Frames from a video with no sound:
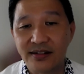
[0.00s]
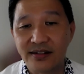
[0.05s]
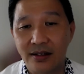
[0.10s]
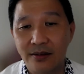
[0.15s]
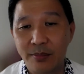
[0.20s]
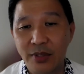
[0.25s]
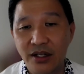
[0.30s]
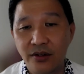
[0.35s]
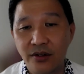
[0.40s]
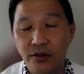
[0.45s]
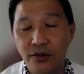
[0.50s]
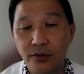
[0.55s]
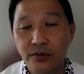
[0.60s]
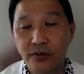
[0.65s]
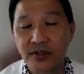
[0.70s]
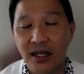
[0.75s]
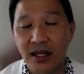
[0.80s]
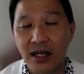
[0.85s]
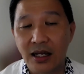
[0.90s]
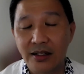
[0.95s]
are being
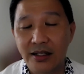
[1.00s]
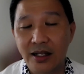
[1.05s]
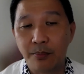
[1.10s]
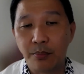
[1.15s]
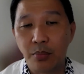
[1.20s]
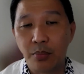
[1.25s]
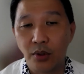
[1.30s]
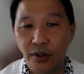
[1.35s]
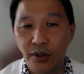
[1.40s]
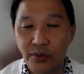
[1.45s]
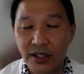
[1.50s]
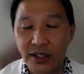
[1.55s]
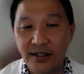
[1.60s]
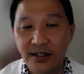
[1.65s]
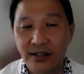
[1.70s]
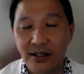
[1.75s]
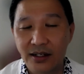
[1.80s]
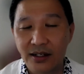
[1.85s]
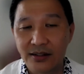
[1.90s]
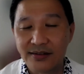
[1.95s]
used, they're
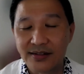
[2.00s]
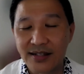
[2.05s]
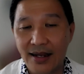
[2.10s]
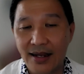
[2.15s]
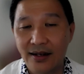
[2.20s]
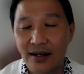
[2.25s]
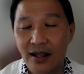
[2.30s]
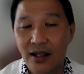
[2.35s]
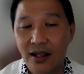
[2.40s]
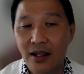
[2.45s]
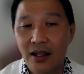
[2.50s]
polluting the site.